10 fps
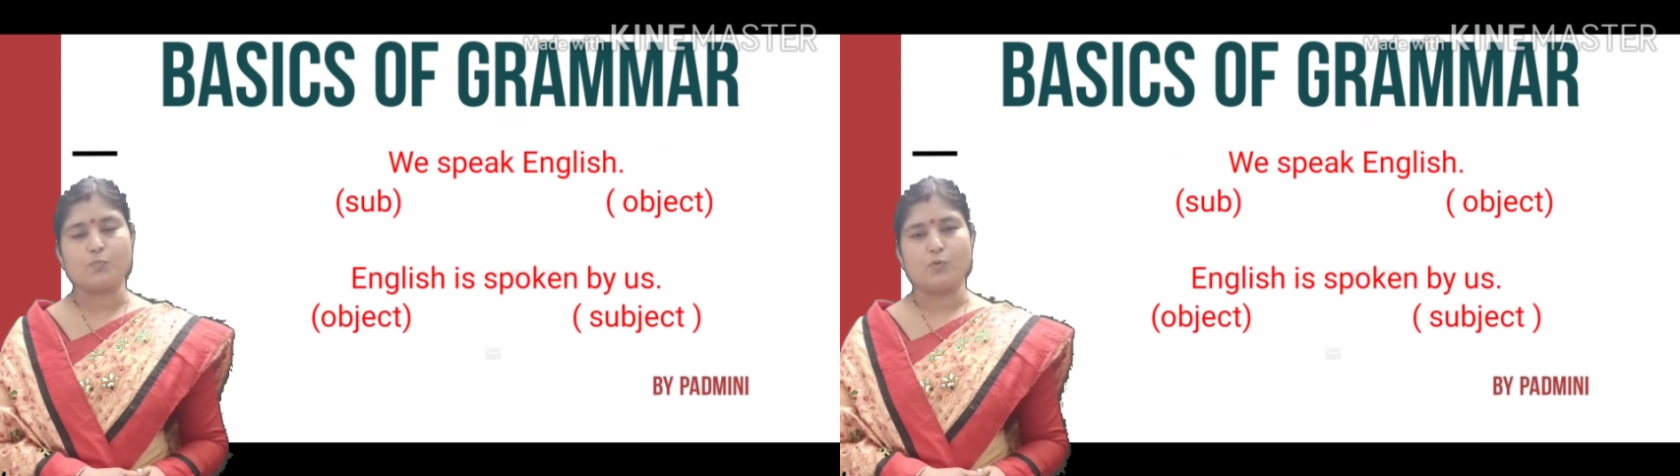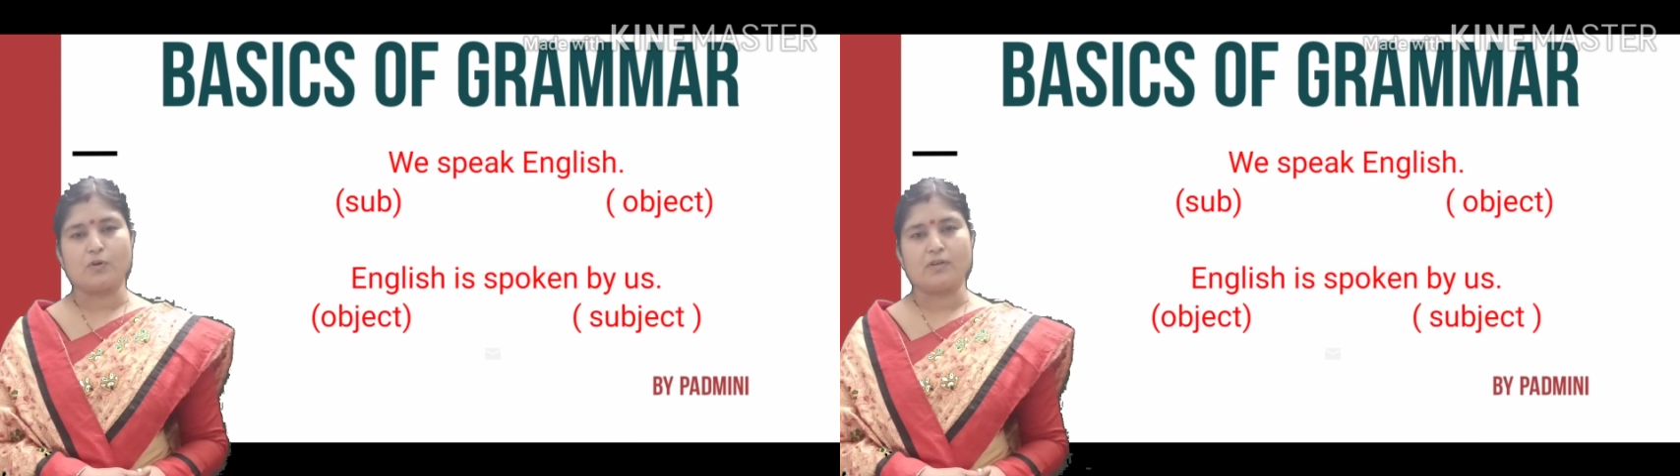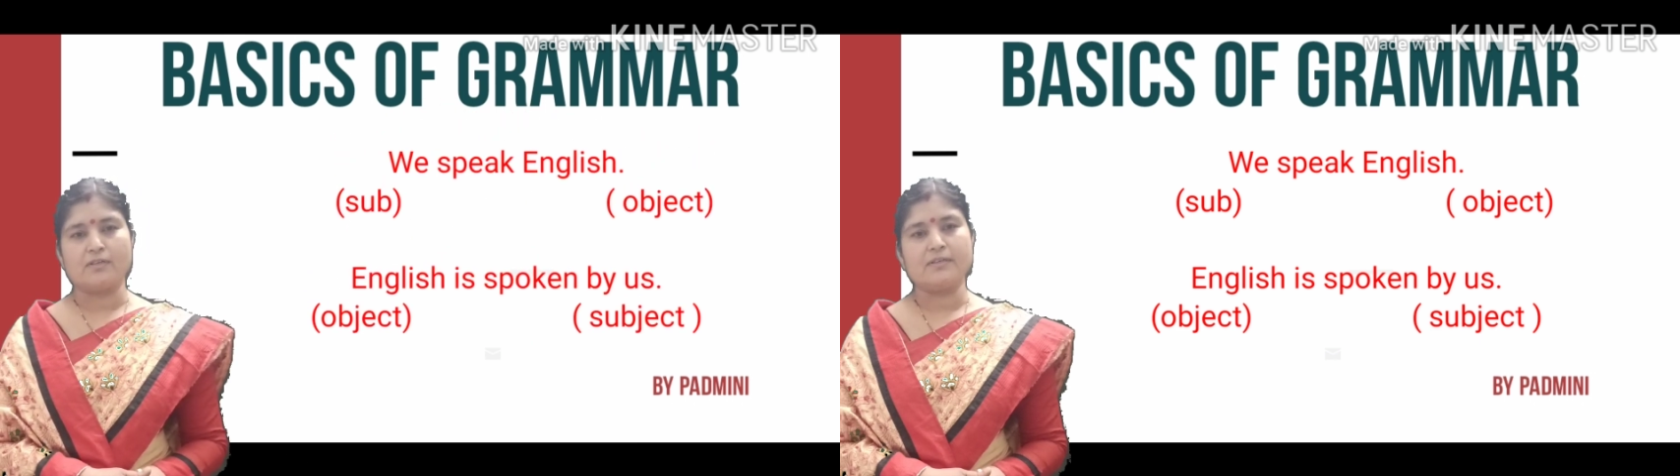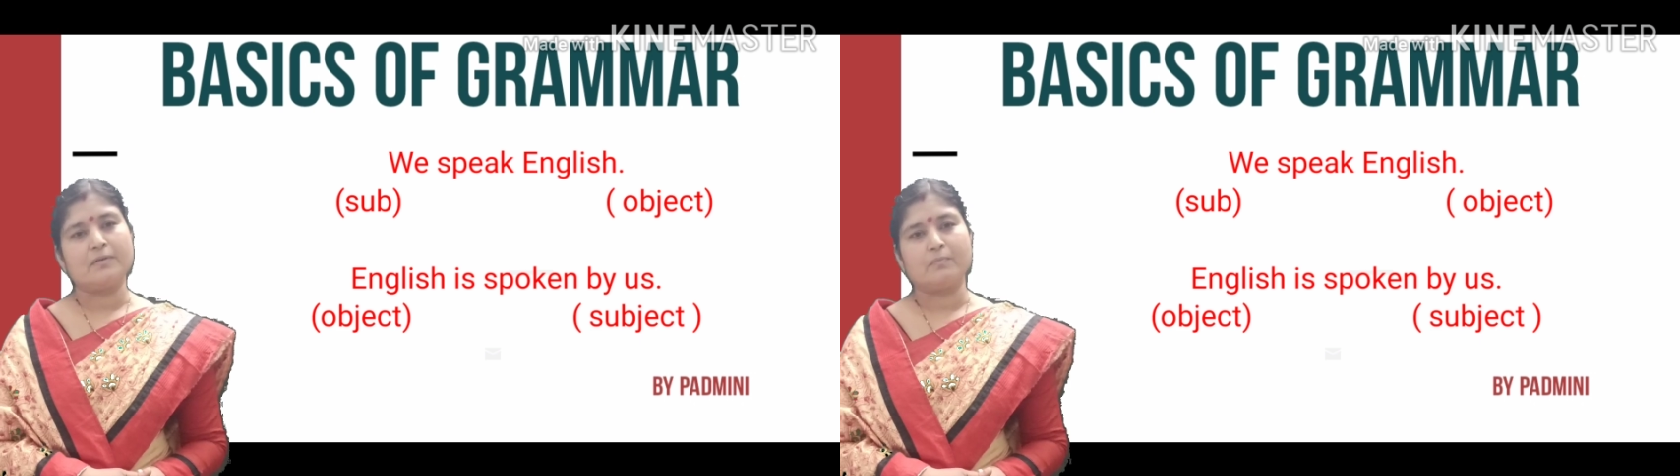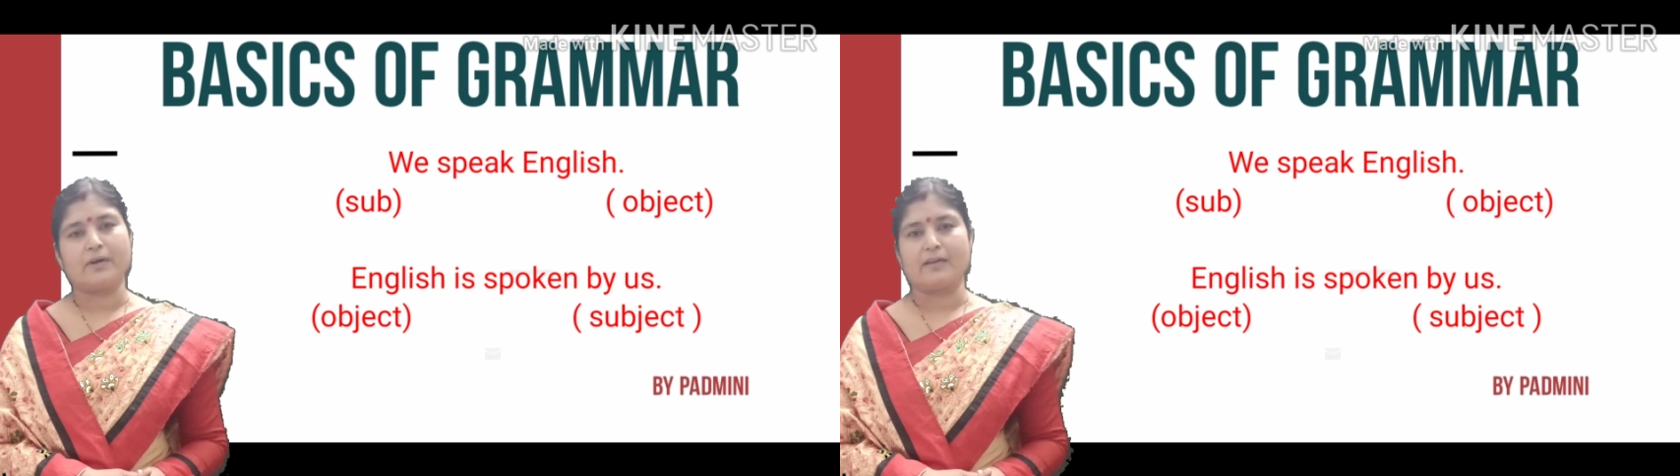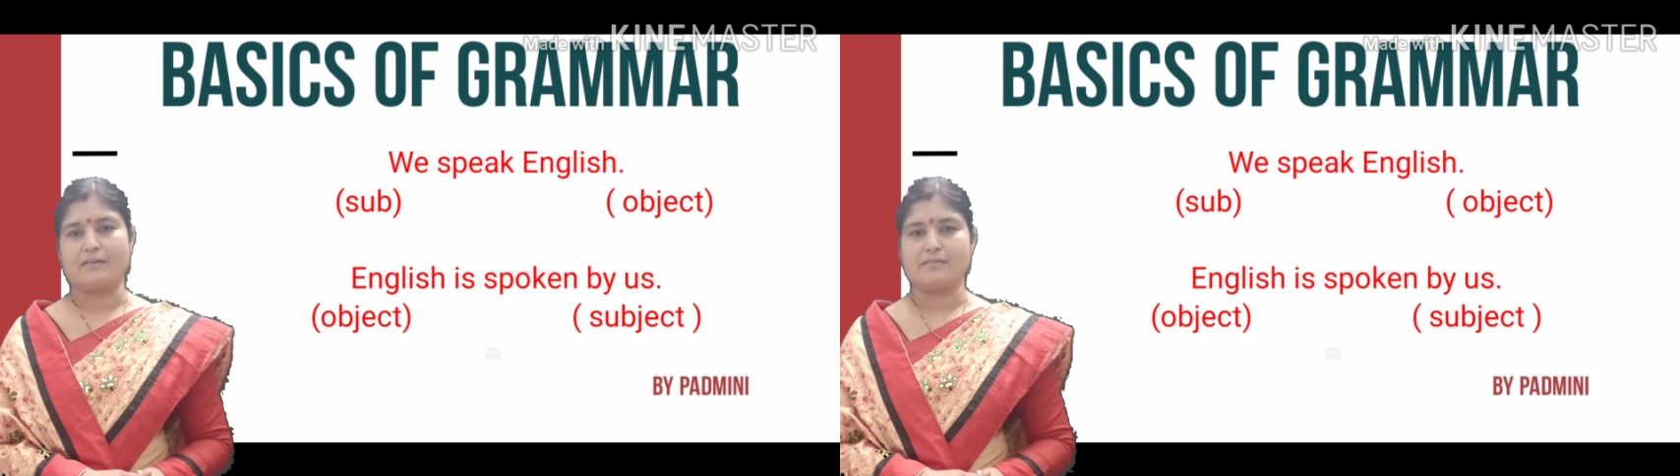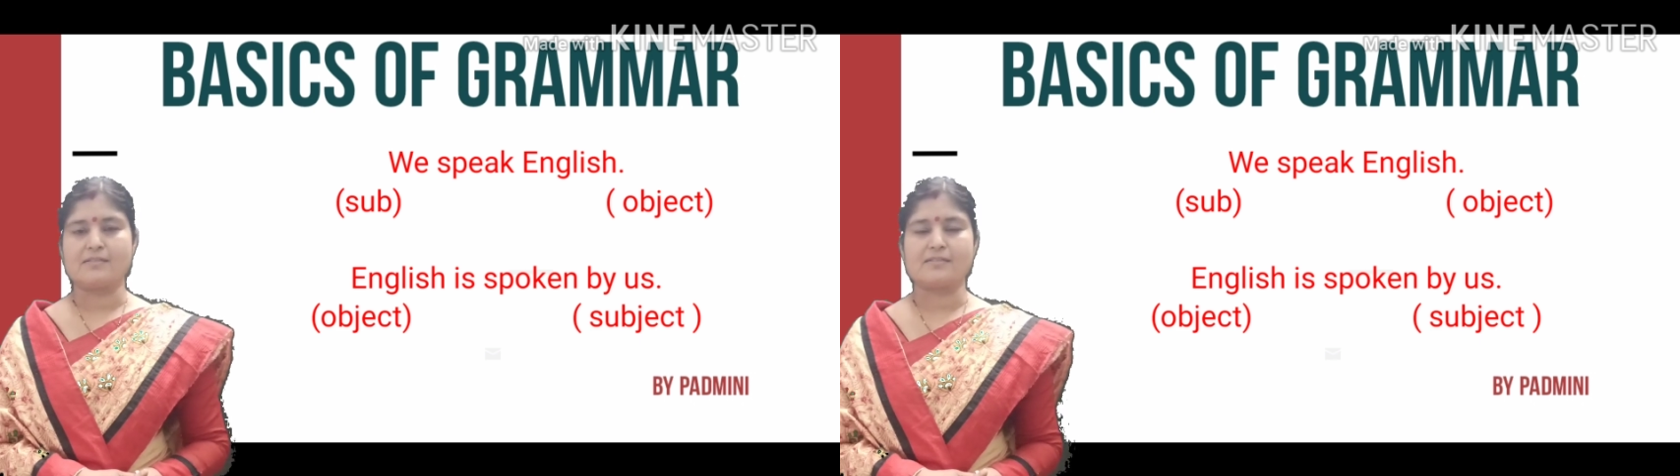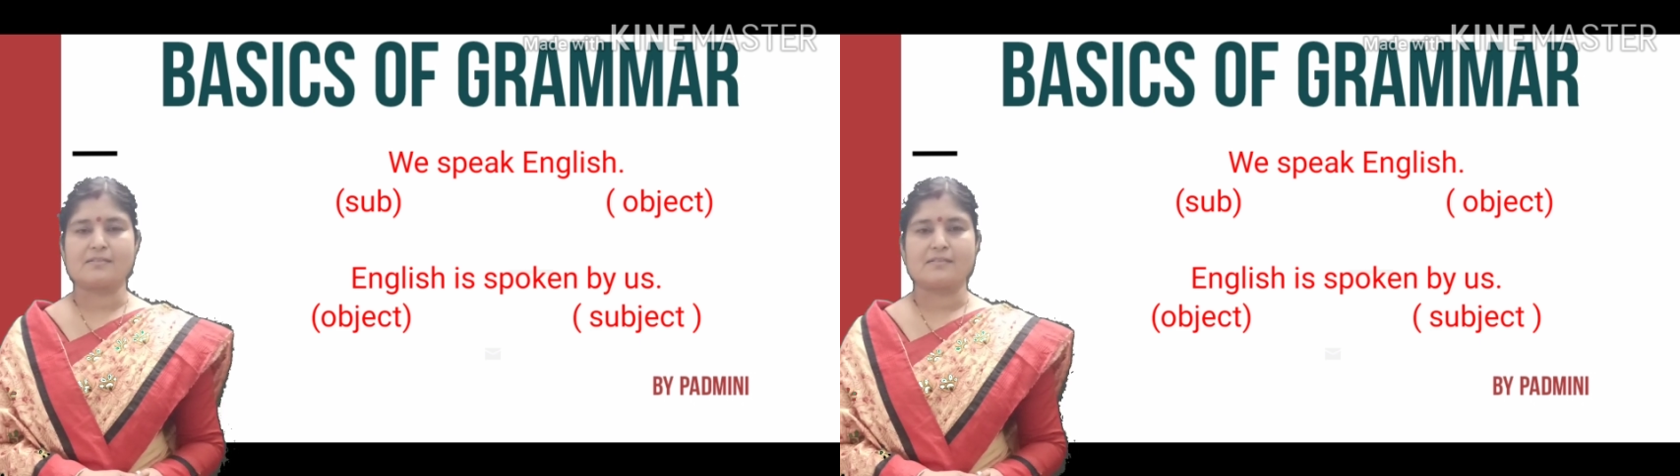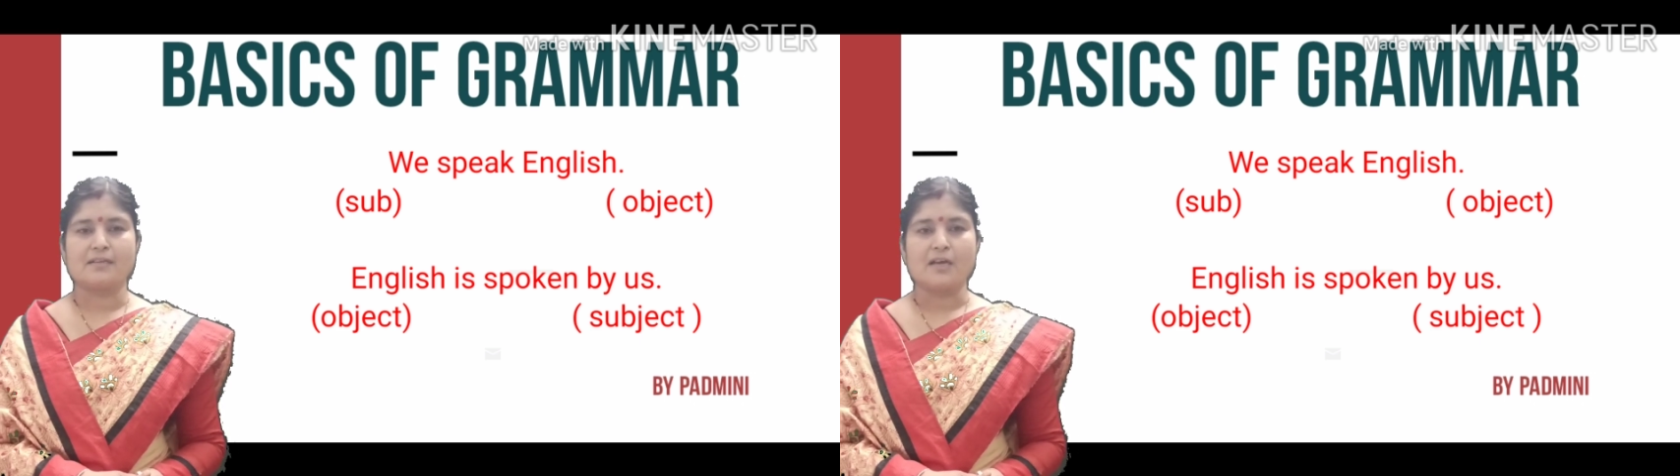spoken by us.